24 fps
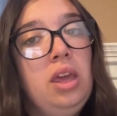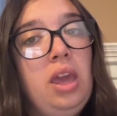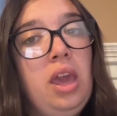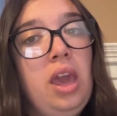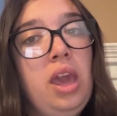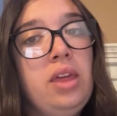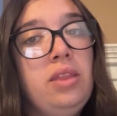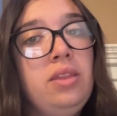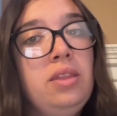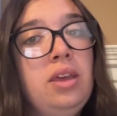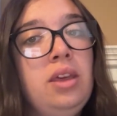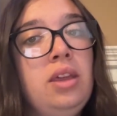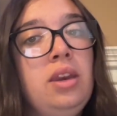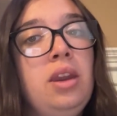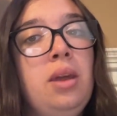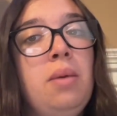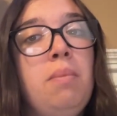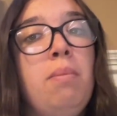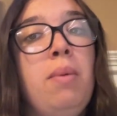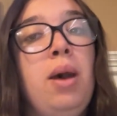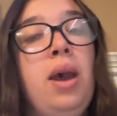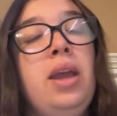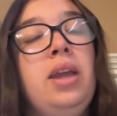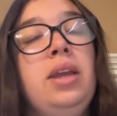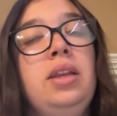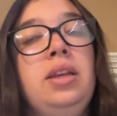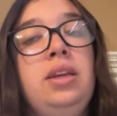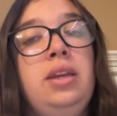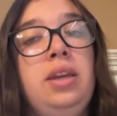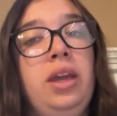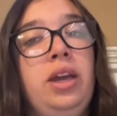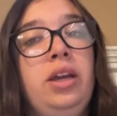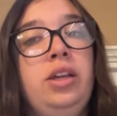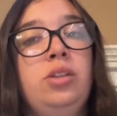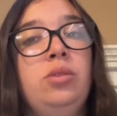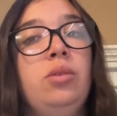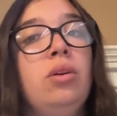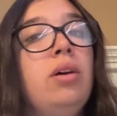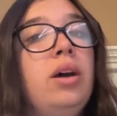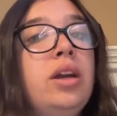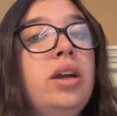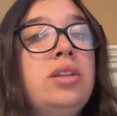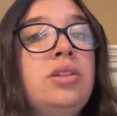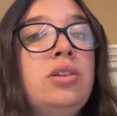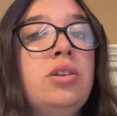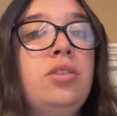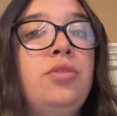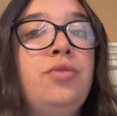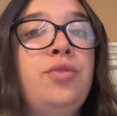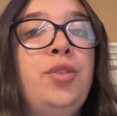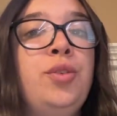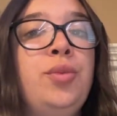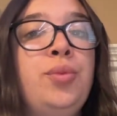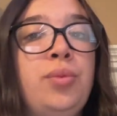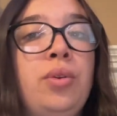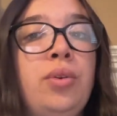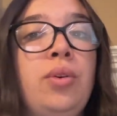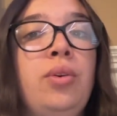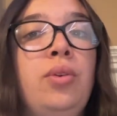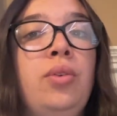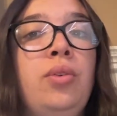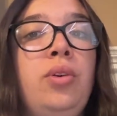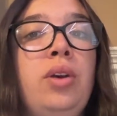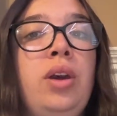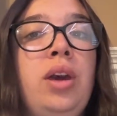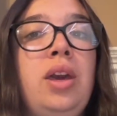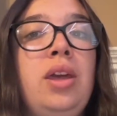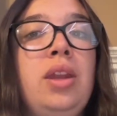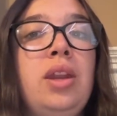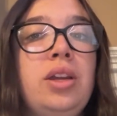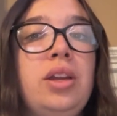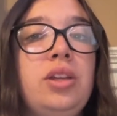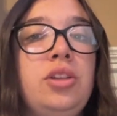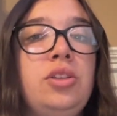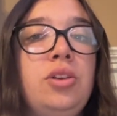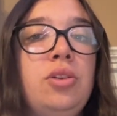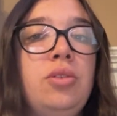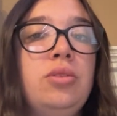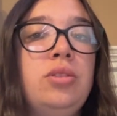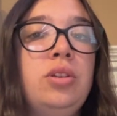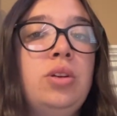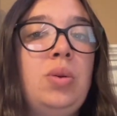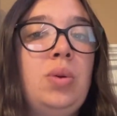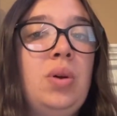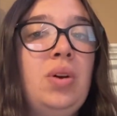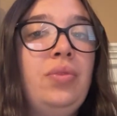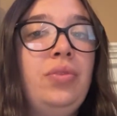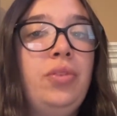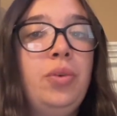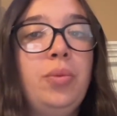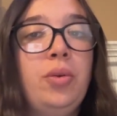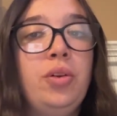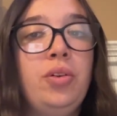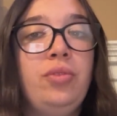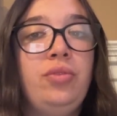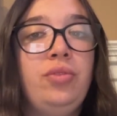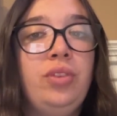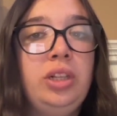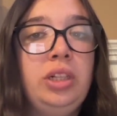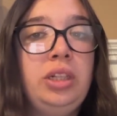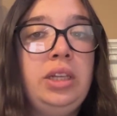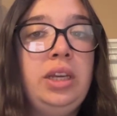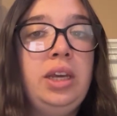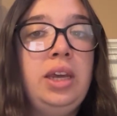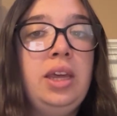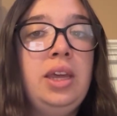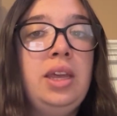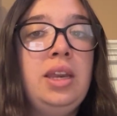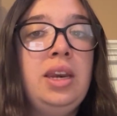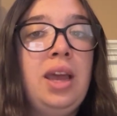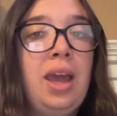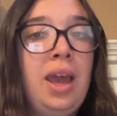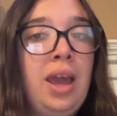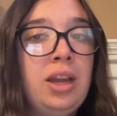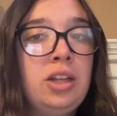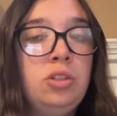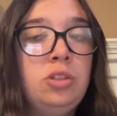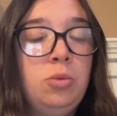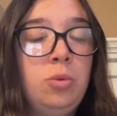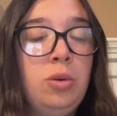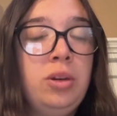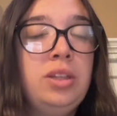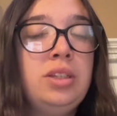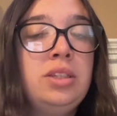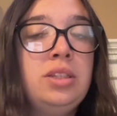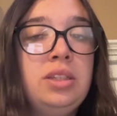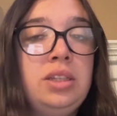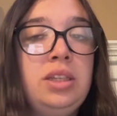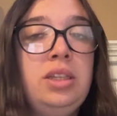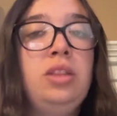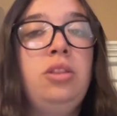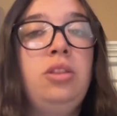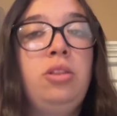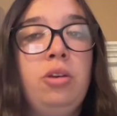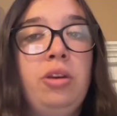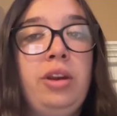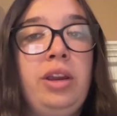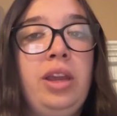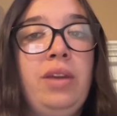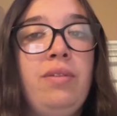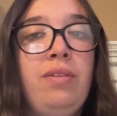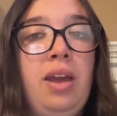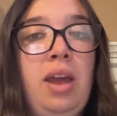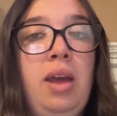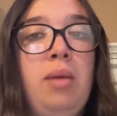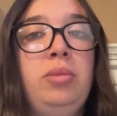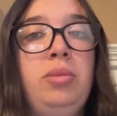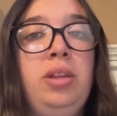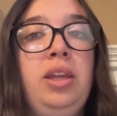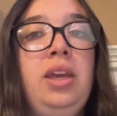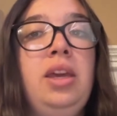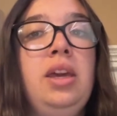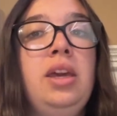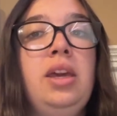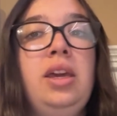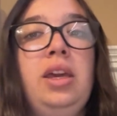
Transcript: And then my next quote I chose for role, and I chose a quote from Ophelia in Act 1, Scene 3 of Hamlet,